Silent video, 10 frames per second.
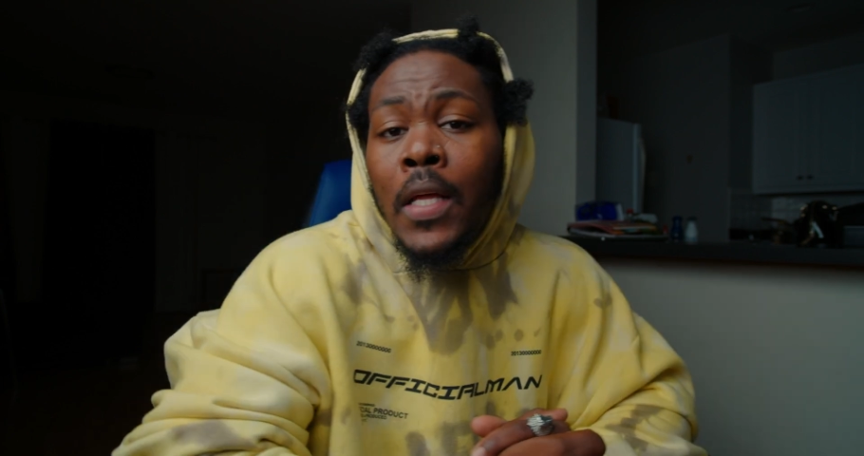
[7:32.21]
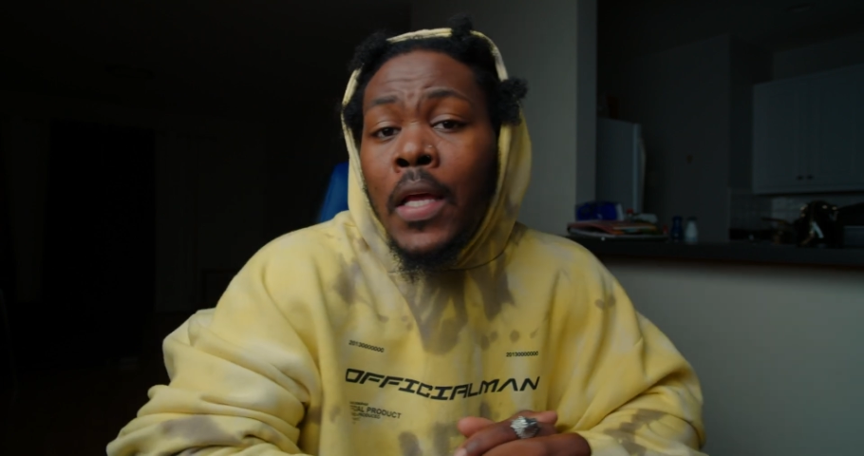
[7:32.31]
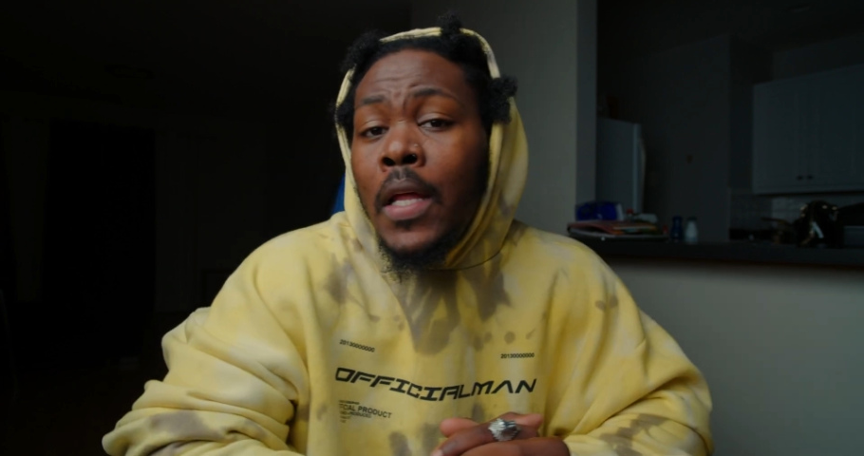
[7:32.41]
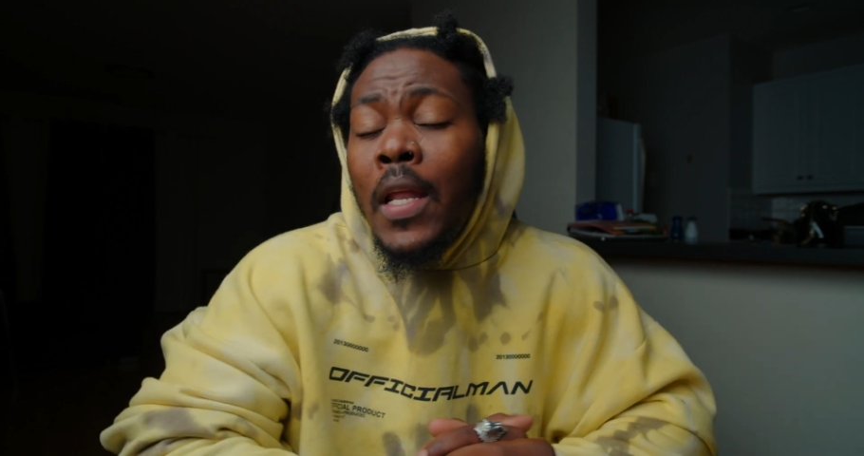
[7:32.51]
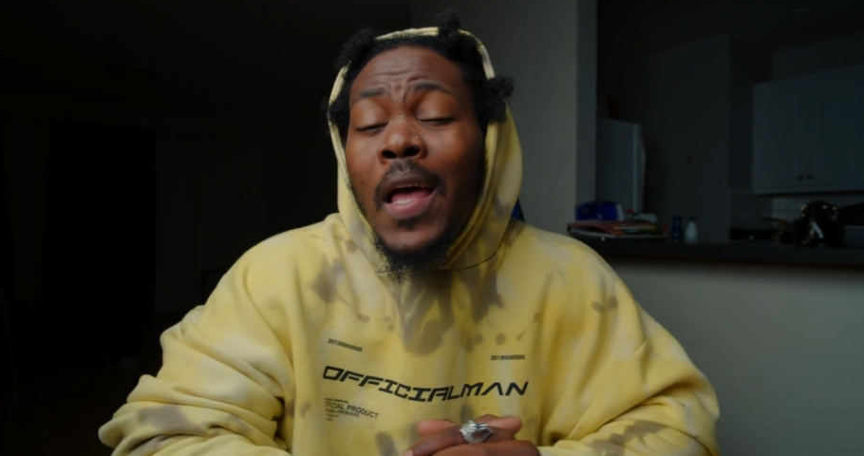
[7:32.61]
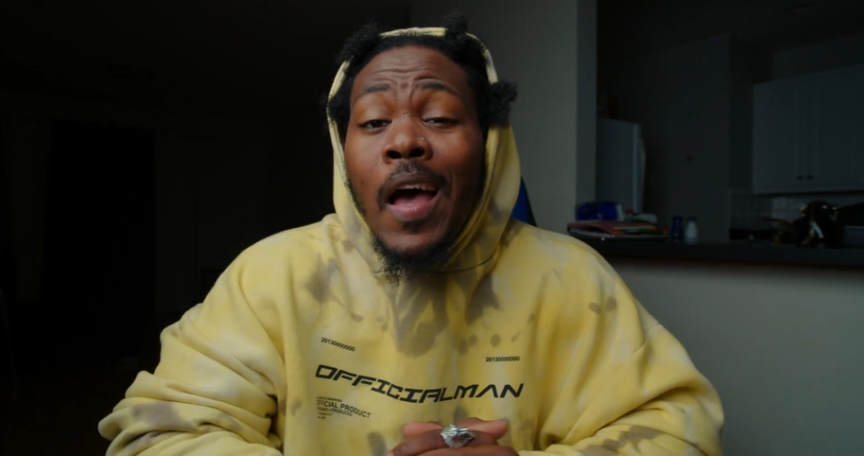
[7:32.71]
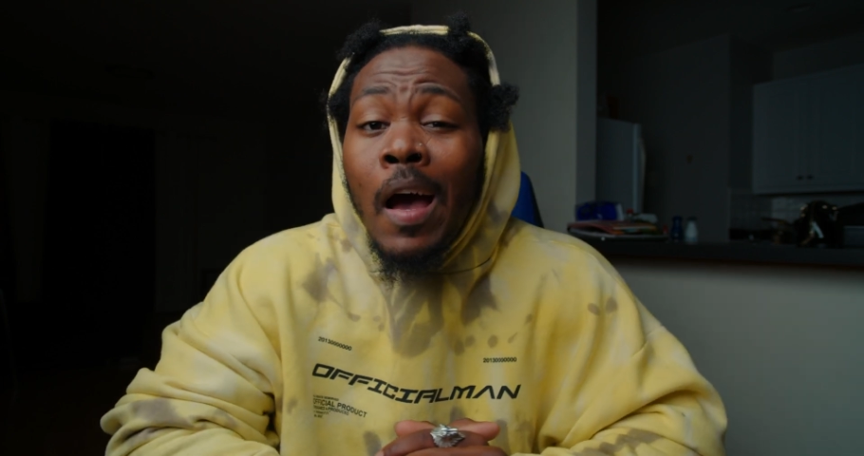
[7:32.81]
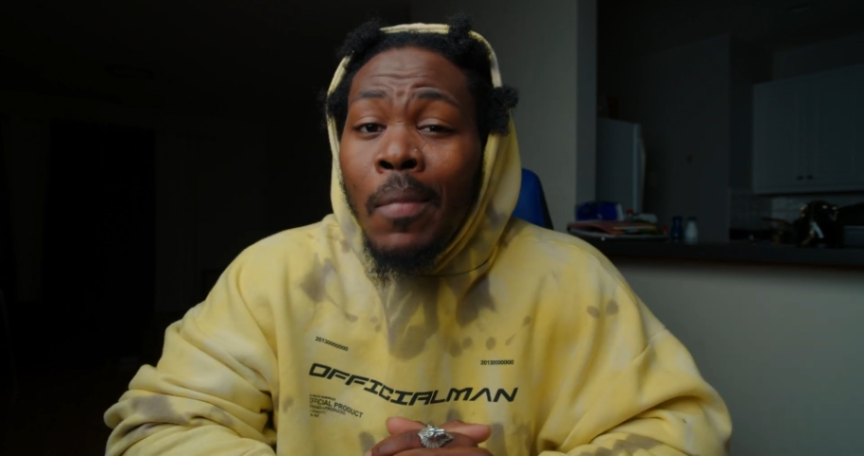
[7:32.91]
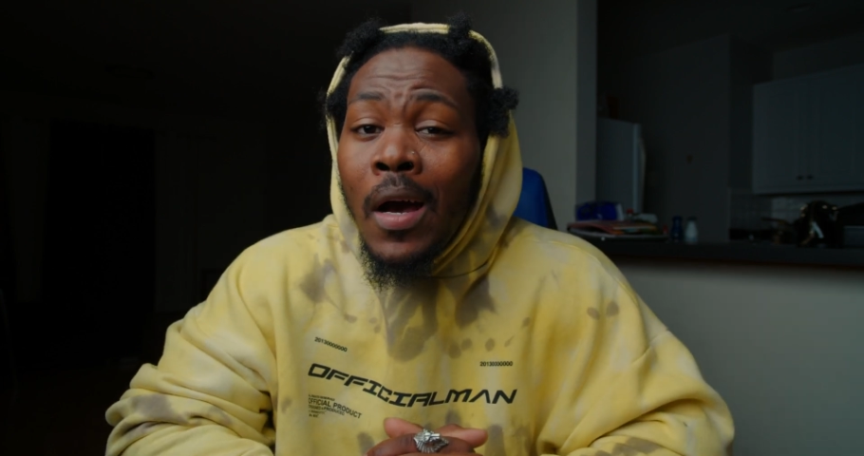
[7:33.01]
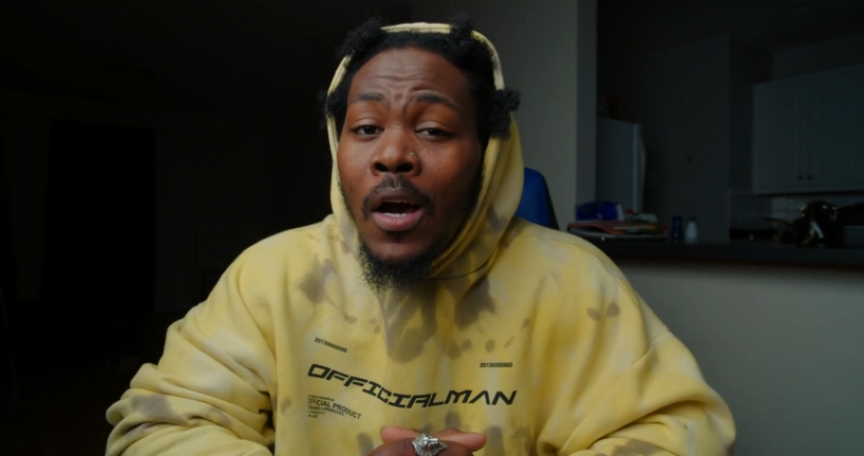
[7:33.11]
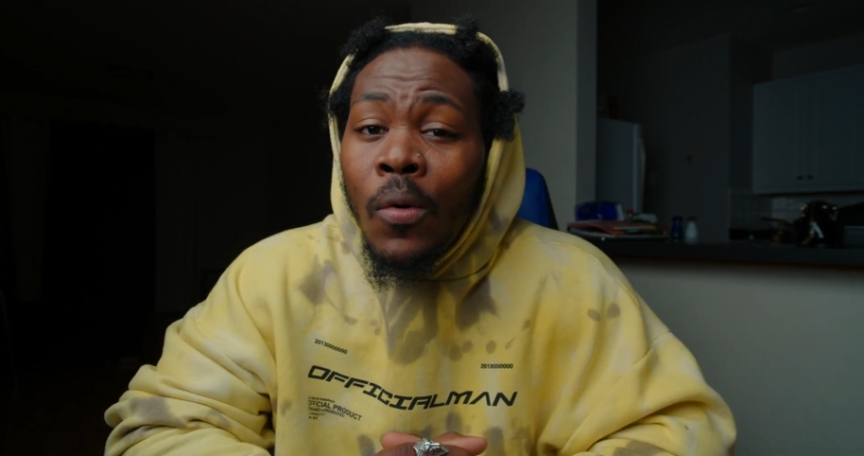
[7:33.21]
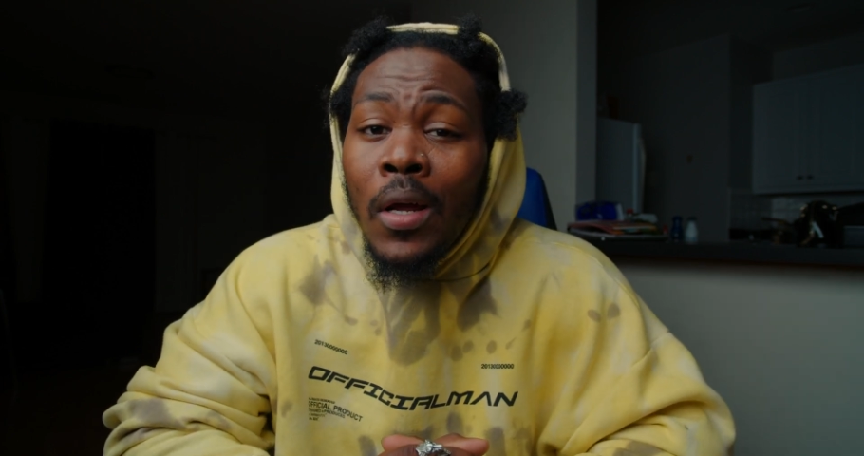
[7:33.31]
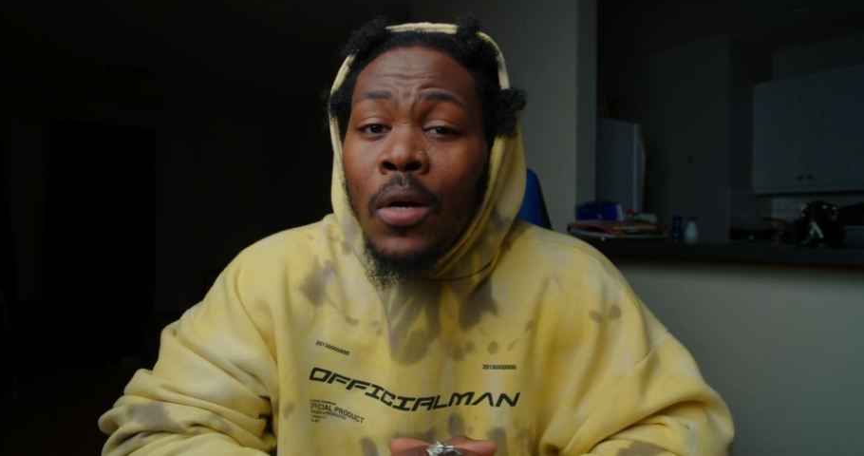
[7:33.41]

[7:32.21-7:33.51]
and I'm out,